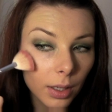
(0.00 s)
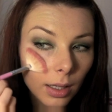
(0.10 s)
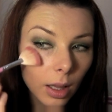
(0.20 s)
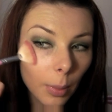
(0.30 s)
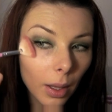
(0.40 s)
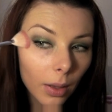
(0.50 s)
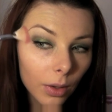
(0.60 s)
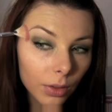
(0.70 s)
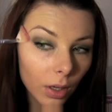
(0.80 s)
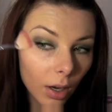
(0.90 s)
little bit
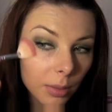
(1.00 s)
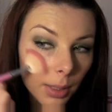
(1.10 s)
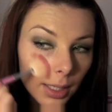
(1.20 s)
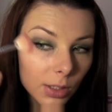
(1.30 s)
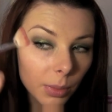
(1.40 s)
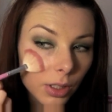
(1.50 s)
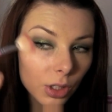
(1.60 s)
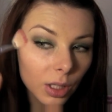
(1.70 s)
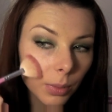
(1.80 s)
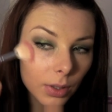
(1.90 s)
on the high planes of my
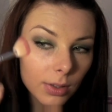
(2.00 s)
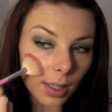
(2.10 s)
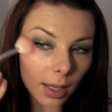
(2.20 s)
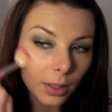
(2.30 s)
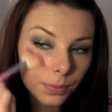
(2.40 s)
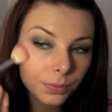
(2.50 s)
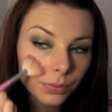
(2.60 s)
cheekbones here.